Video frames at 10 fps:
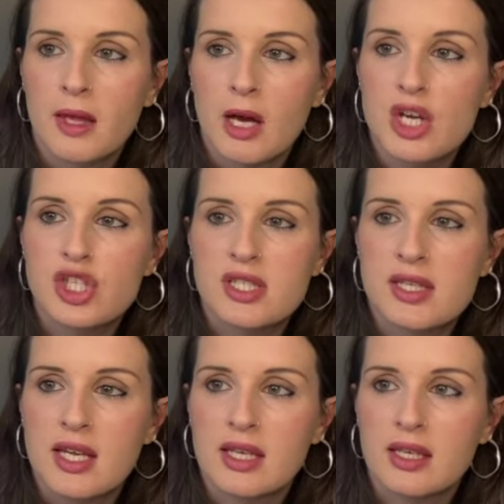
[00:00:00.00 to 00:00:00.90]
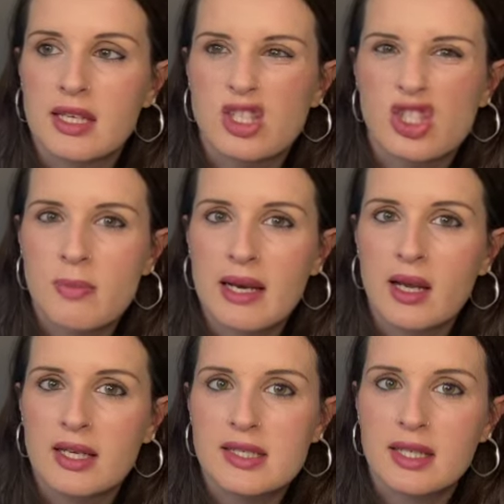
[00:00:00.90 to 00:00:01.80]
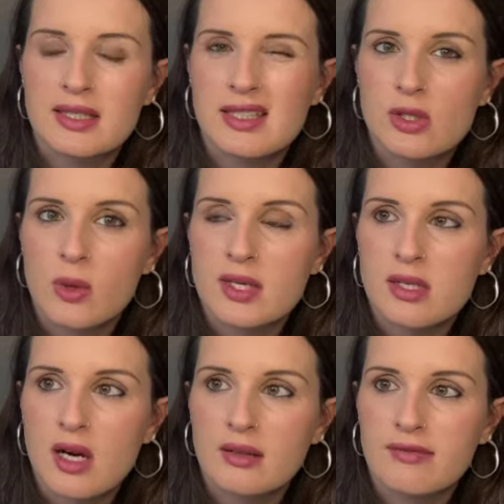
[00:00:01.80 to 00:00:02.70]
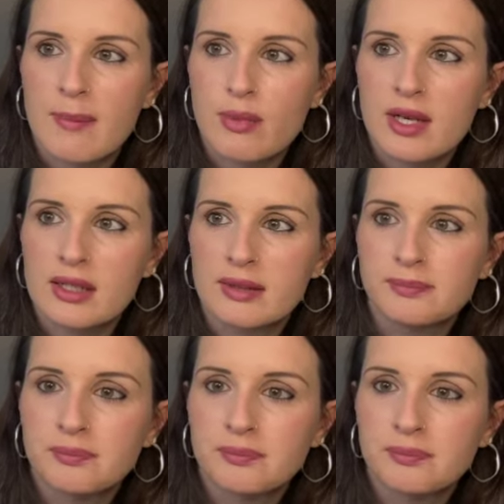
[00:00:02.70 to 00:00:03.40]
I just think it's just a bit lighter because this is quite a dark fabric.